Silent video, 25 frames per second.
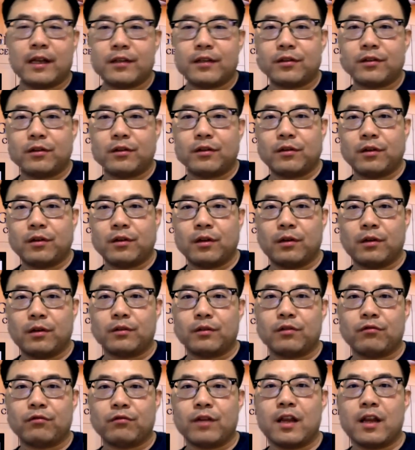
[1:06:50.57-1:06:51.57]
So, you know,
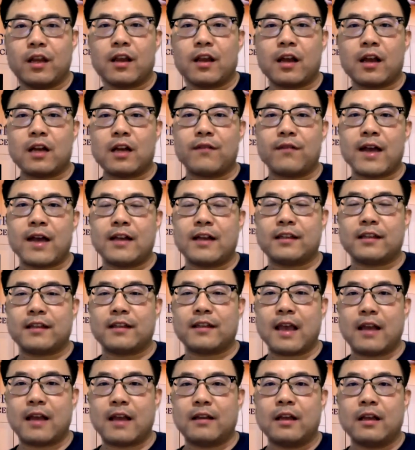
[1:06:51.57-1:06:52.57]
to really kind of
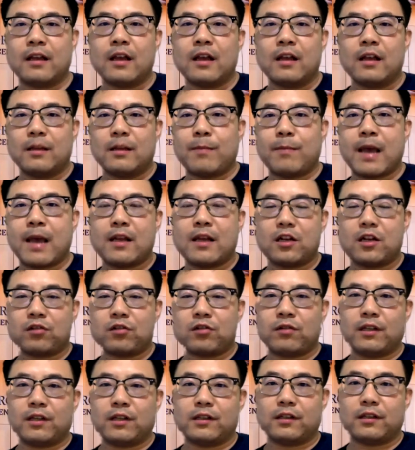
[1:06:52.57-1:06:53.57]
understand the
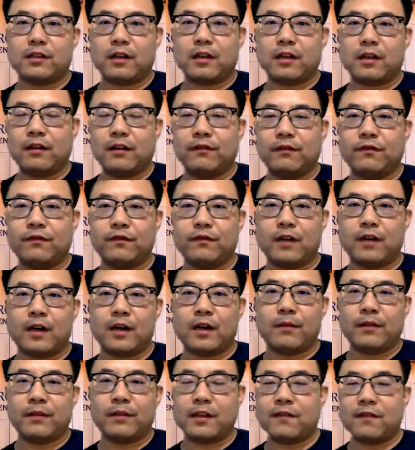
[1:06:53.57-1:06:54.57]
penetrance of
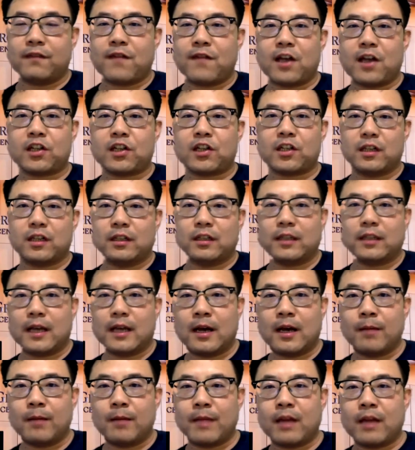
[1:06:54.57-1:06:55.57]
um, the infection
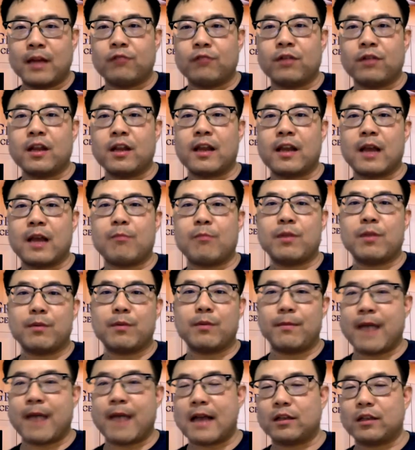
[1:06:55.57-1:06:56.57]
um, and really get
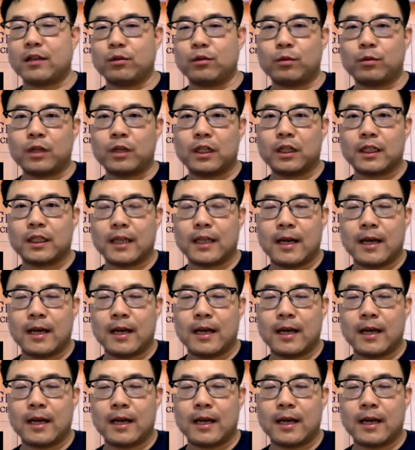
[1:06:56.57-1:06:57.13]
people back to work.